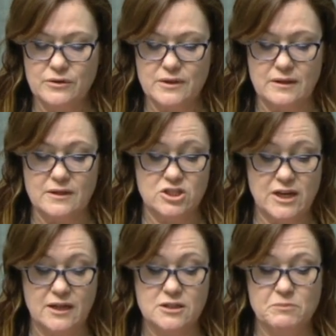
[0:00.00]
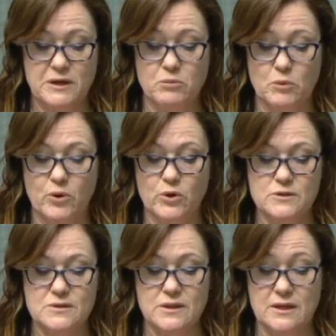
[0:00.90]
that the change being
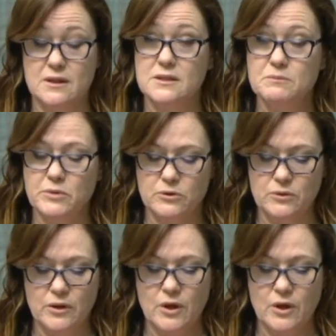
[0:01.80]
proposed in this bill